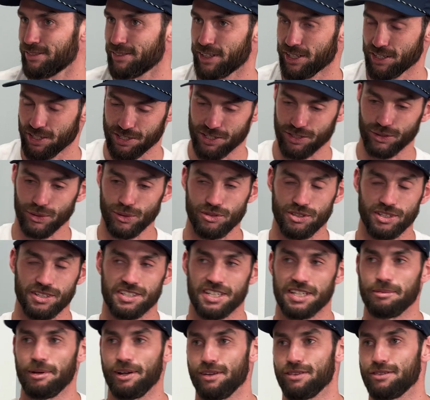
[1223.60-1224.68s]
Because it's a losing
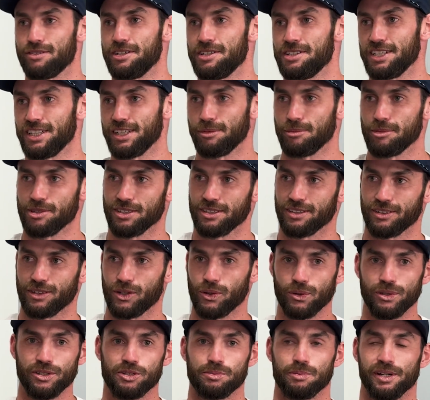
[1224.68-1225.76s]
team out of 3 teams, and the
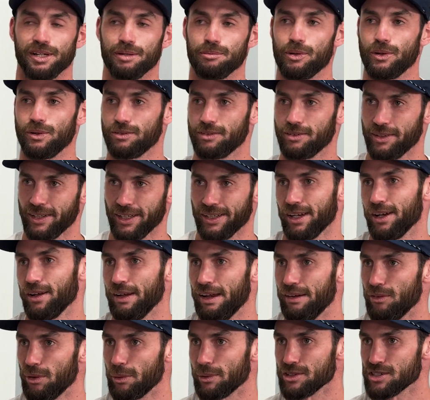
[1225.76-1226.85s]
goalies play on both like
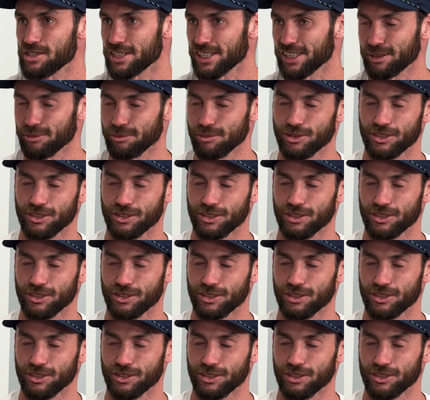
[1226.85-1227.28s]
everyone's team.